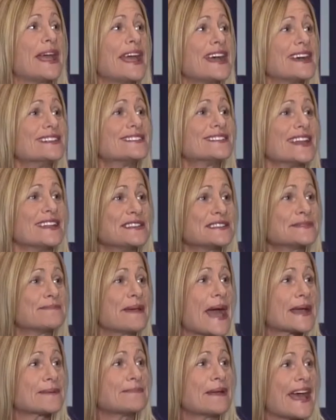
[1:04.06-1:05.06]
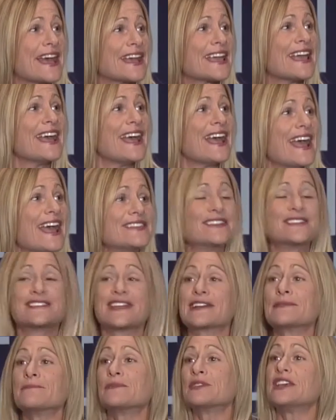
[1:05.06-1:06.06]
pants and this backpack, and they're
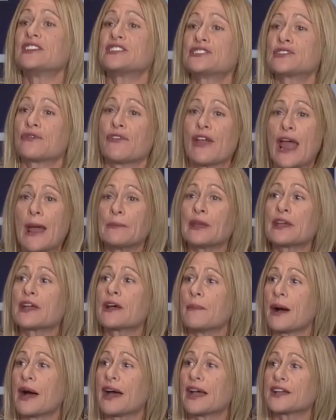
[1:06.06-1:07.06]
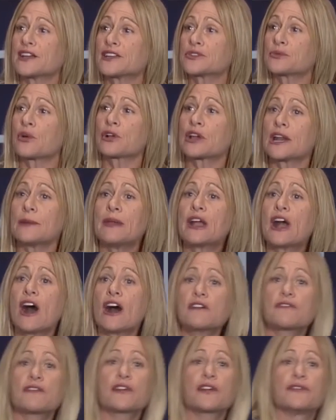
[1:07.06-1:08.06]
telling him to kiss your family goodbye because we're all going to be gone